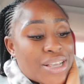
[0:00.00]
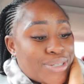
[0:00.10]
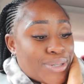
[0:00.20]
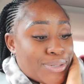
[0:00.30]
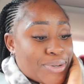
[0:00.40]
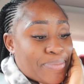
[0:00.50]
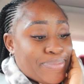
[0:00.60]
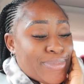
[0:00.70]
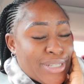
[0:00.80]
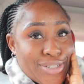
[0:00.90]
just thought to
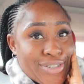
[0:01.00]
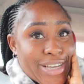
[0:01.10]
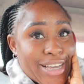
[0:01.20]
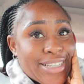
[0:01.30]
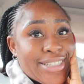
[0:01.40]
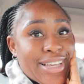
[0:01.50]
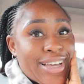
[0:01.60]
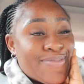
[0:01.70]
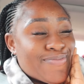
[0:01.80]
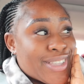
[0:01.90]
update you guys.
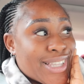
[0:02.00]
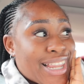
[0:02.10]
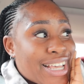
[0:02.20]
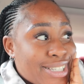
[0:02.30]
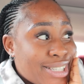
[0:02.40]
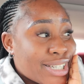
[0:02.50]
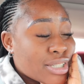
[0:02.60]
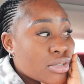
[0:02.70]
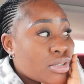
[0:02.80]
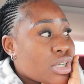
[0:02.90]
The last
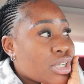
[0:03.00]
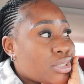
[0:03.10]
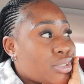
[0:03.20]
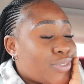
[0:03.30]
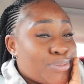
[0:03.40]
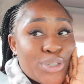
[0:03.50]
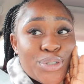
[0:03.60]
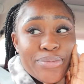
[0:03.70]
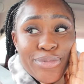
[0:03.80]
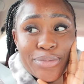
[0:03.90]
thing is for me
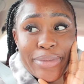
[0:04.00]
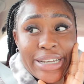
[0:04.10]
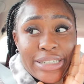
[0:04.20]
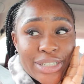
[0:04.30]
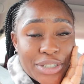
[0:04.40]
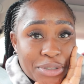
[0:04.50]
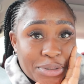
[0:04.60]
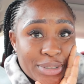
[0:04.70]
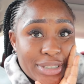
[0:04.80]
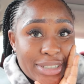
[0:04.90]
to do my
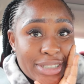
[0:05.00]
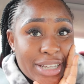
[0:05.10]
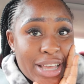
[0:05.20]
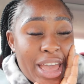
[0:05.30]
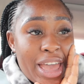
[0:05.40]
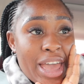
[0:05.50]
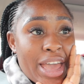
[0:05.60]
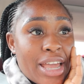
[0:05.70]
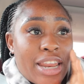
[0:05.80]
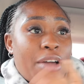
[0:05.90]
nails,
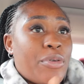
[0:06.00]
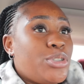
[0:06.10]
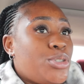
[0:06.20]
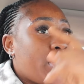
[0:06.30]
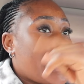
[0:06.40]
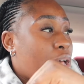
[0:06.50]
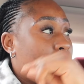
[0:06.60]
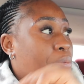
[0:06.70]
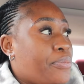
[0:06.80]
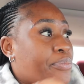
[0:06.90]
and I want
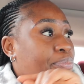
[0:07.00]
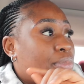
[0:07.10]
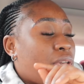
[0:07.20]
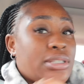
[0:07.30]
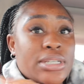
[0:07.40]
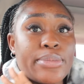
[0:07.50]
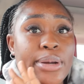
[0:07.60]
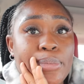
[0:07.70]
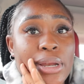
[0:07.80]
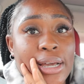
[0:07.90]

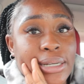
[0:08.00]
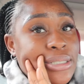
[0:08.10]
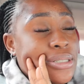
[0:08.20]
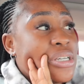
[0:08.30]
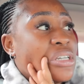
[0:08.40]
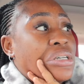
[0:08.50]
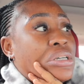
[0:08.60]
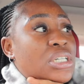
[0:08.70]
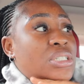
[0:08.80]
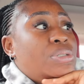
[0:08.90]
dermaplan.
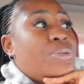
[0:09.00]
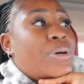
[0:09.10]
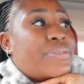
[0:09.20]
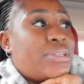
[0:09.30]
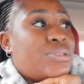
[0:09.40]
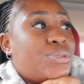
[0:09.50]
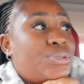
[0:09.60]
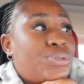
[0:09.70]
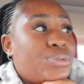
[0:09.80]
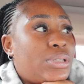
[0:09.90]
So I think those
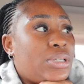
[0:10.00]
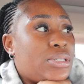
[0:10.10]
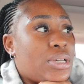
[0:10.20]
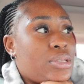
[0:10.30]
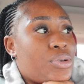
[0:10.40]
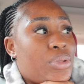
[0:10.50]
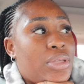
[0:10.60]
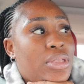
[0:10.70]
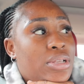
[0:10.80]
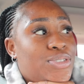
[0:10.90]
two things are the
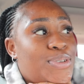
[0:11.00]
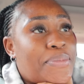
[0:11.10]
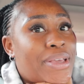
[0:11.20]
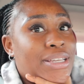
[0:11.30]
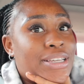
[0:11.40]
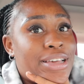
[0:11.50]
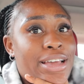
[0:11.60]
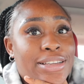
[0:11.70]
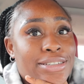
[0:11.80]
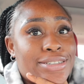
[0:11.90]
only things remaining,
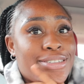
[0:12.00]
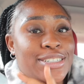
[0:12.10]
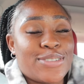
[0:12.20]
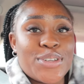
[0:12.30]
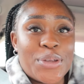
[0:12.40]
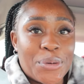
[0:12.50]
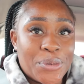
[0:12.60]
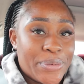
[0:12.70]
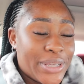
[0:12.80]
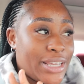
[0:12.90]
and this video
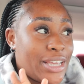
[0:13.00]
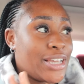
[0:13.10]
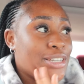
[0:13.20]
will be